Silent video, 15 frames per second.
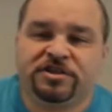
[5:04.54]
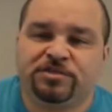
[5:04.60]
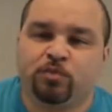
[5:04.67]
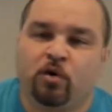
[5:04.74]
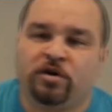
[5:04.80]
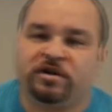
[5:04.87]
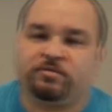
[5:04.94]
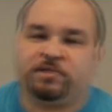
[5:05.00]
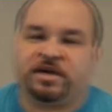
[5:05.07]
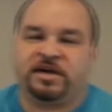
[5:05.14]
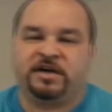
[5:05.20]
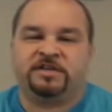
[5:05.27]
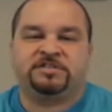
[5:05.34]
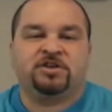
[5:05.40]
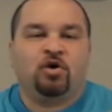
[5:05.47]
this morning
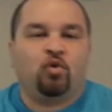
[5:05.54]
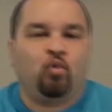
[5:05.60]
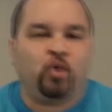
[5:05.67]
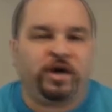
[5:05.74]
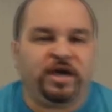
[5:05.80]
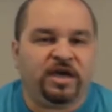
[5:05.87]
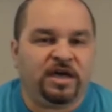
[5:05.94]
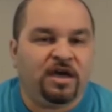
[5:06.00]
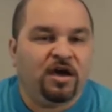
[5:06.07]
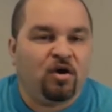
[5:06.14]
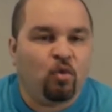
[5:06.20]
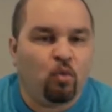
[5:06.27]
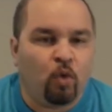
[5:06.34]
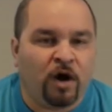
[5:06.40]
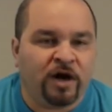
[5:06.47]
because
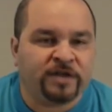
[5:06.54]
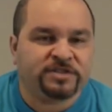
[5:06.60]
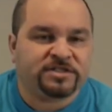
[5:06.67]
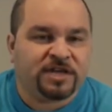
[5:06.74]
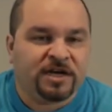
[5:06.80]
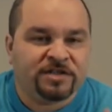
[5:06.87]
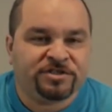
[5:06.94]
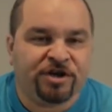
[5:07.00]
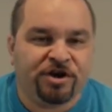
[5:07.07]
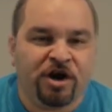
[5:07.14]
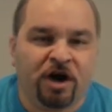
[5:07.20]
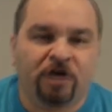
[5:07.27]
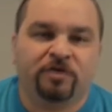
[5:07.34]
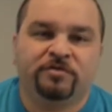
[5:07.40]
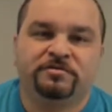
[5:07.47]
we want to
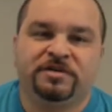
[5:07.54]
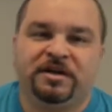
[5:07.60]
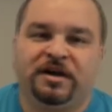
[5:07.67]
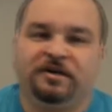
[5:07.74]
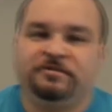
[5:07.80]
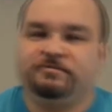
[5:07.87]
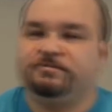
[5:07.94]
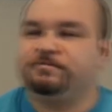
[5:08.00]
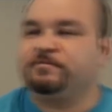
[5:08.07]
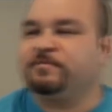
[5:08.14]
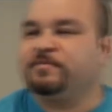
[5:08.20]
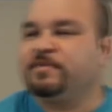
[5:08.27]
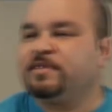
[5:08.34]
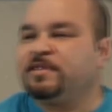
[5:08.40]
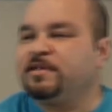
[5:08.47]
know, you know?
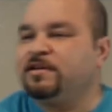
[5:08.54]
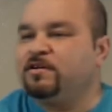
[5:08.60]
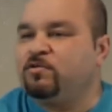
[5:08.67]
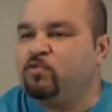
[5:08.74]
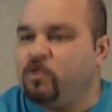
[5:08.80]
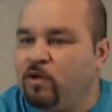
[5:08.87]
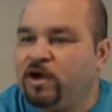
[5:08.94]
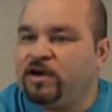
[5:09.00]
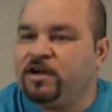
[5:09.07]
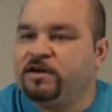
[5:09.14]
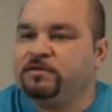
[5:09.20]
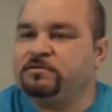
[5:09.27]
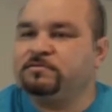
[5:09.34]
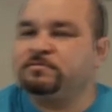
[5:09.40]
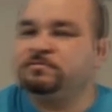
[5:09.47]
We want to
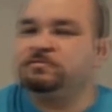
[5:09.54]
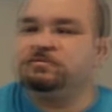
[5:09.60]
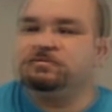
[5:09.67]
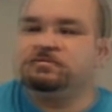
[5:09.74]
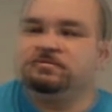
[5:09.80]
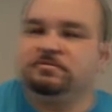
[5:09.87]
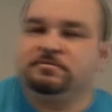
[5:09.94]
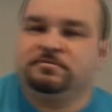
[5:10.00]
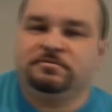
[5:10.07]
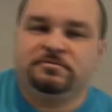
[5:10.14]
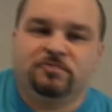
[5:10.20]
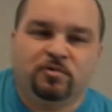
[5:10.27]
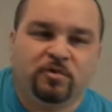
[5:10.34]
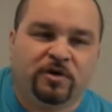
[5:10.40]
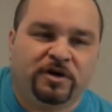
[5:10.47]
know.
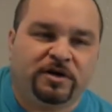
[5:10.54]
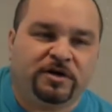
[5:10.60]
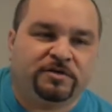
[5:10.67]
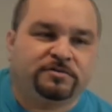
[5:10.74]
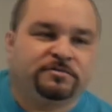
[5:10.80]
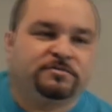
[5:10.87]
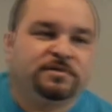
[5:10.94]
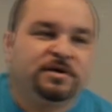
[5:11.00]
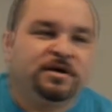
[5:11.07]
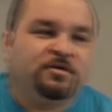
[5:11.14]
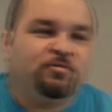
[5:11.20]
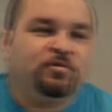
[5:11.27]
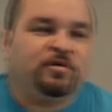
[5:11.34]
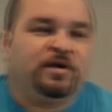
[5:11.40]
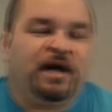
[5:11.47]
We want to know.
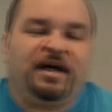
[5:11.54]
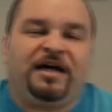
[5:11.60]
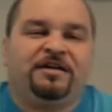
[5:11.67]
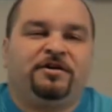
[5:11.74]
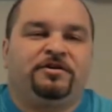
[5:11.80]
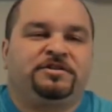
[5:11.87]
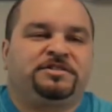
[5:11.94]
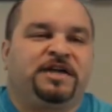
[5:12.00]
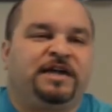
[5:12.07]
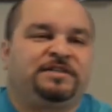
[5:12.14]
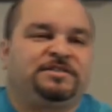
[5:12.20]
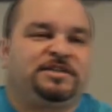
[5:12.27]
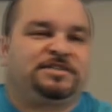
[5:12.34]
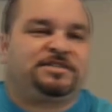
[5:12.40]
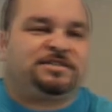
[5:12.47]
I know it's not
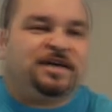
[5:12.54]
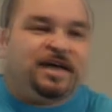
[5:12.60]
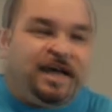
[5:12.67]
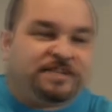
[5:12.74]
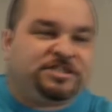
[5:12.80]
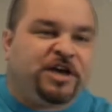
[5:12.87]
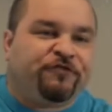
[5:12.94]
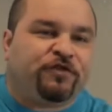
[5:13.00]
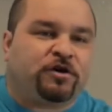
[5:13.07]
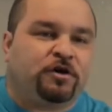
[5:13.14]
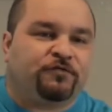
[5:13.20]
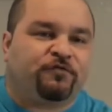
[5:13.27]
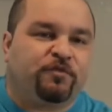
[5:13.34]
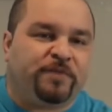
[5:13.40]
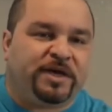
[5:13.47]
just, it's
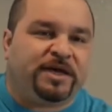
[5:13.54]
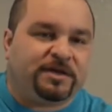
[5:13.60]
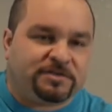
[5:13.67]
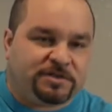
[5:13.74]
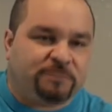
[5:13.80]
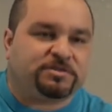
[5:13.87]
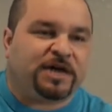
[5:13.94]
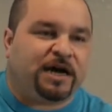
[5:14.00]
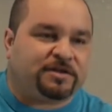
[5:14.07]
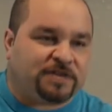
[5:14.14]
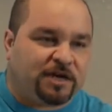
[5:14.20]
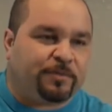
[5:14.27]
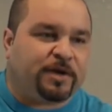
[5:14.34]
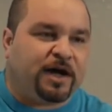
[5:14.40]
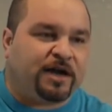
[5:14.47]
difficult for me sometimes. I
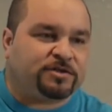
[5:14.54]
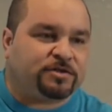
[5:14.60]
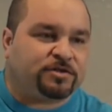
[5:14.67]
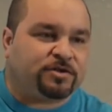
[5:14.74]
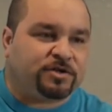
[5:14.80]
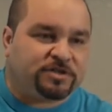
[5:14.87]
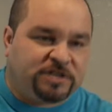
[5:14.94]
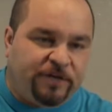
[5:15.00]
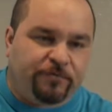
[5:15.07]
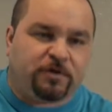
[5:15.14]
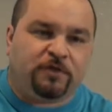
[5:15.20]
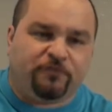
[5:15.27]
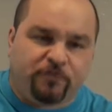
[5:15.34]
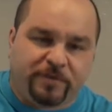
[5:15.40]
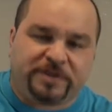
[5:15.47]
gotta be honest with you. It's
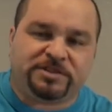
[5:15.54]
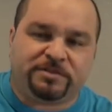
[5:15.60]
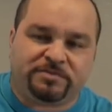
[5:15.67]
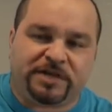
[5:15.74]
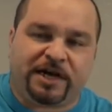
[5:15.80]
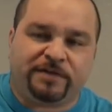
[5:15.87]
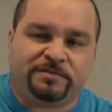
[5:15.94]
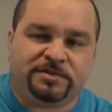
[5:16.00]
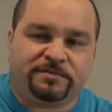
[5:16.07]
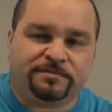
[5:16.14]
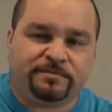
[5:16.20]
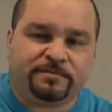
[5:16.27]
difficult for me sometimes